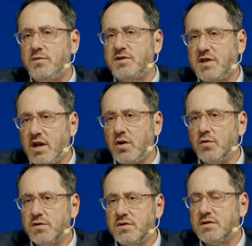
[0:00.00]

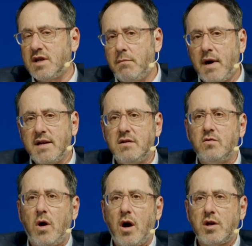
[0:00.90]
skills, some might
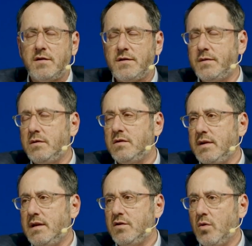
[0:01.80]

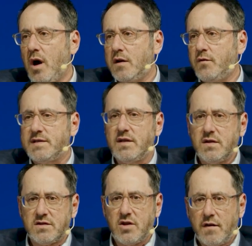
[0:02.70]
derogatively say
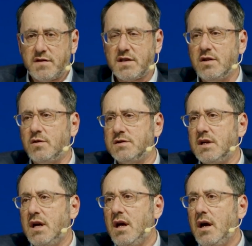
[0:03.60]
the soft
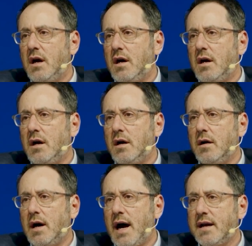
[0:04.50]
skills,
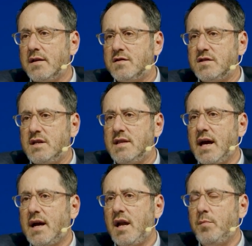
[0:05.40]
I can see
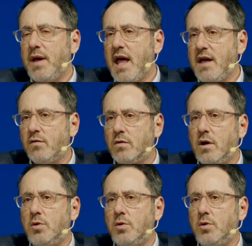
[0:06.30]
that kind of behavioral